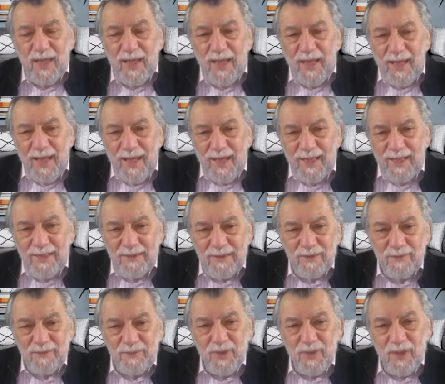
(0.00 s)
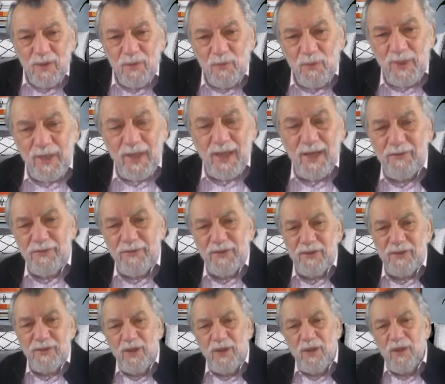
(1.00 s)
And we have to
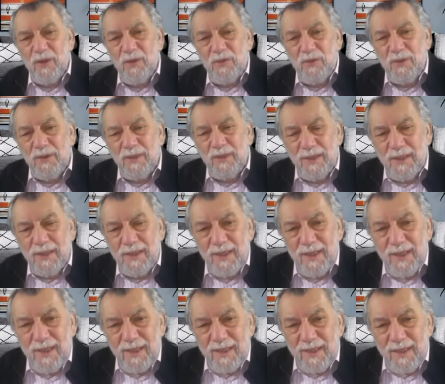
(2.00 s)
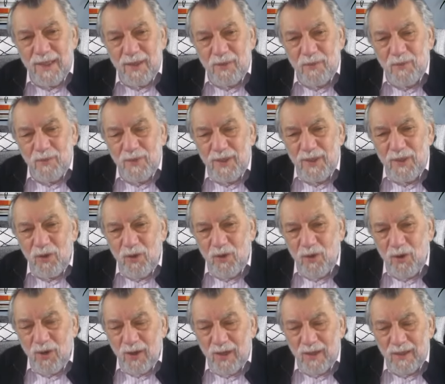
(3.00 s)
know that we
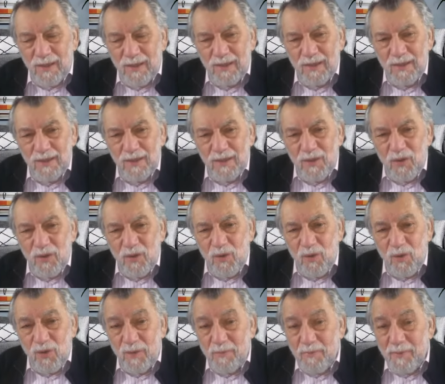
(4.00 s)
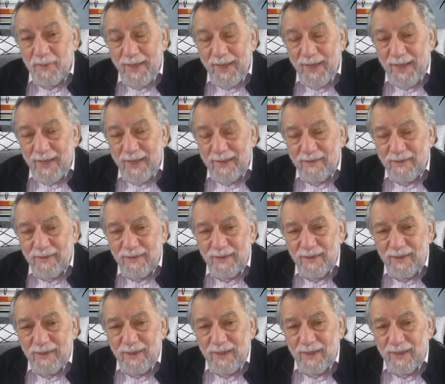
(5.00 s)
are on a path
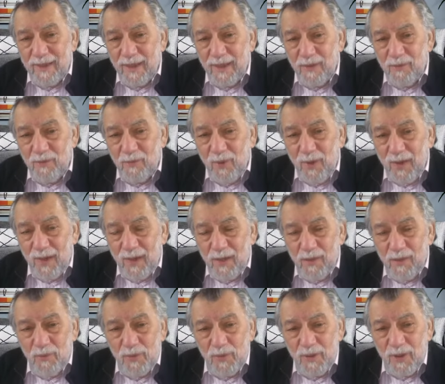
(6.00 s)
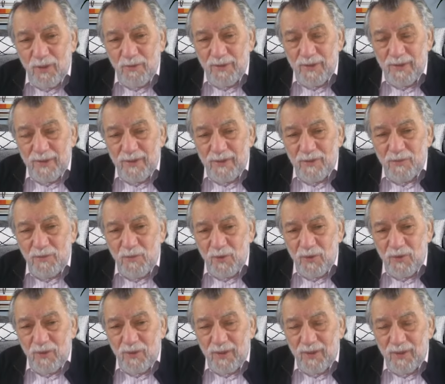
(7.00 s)
that while we are in this
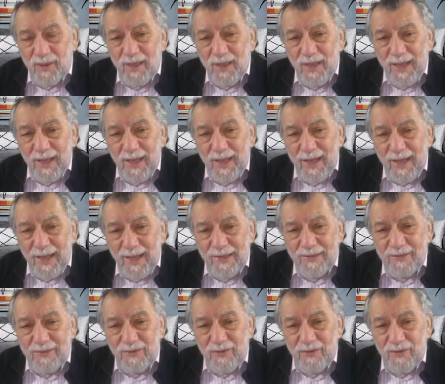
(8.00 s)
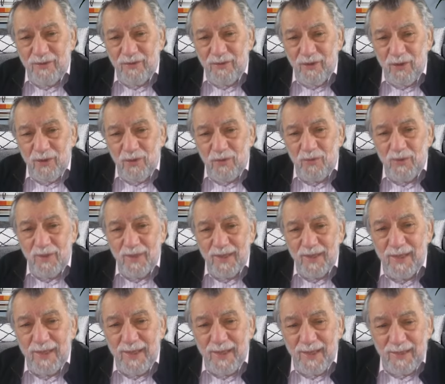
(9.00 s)
world has no
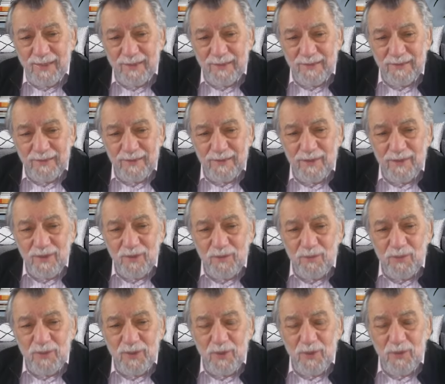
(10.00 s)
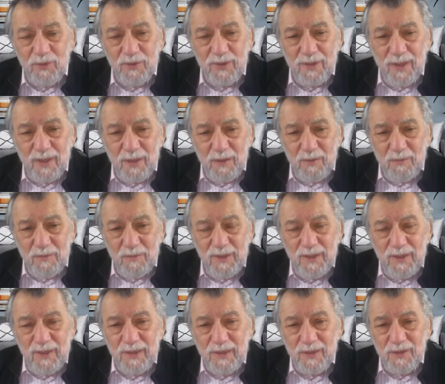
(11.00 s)
end. We don't come
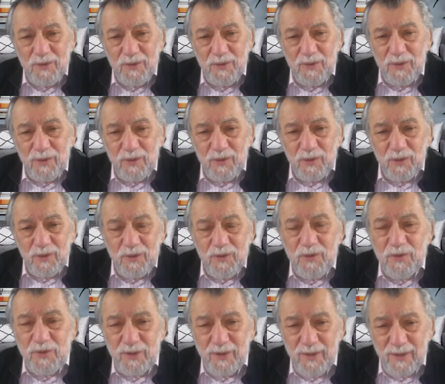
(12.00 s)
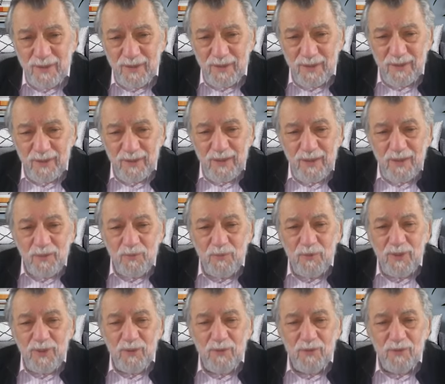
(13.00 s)
to a conclusion here.
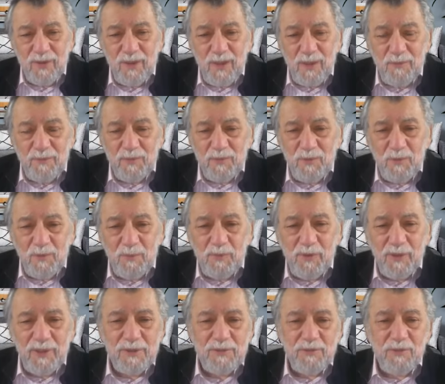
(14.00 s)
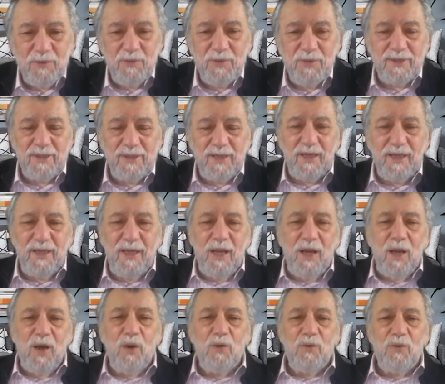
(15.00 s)
We don't come to a place where we say,
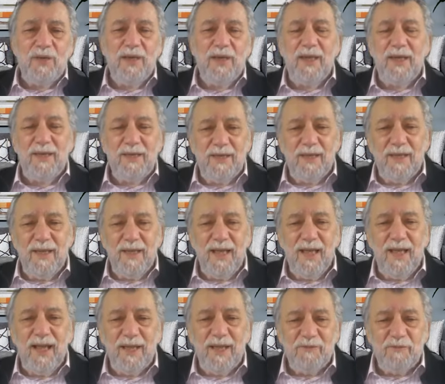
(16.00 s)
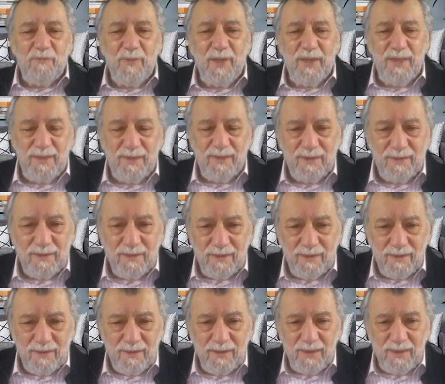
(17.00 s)
okay, I've made it.
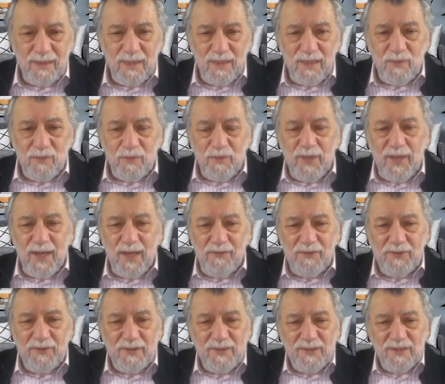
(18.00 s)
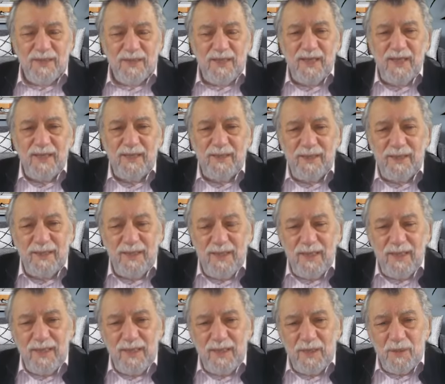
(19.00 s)
We have to stay
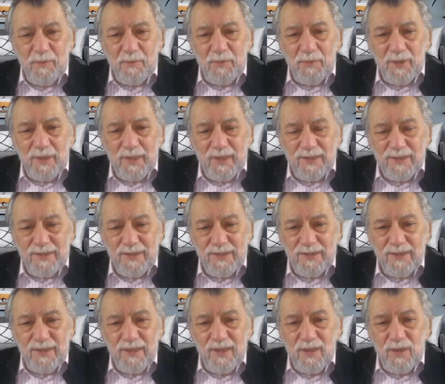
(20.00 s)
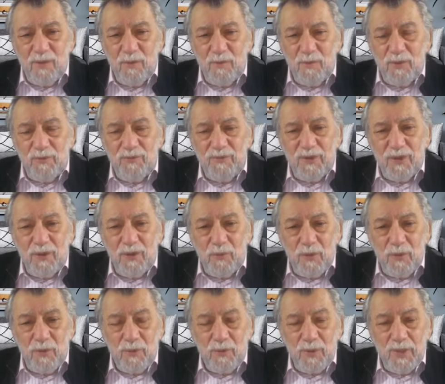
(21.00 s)
in a place where
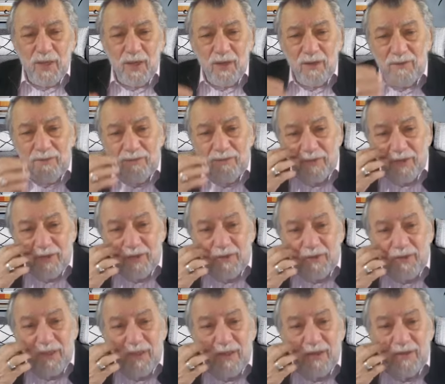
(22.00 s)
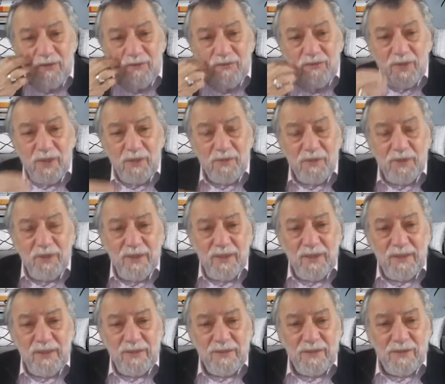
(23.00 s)
we are very, very
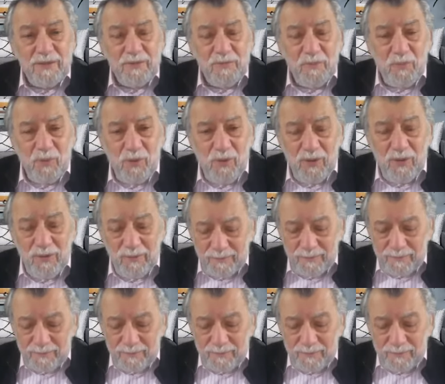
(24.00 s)
small.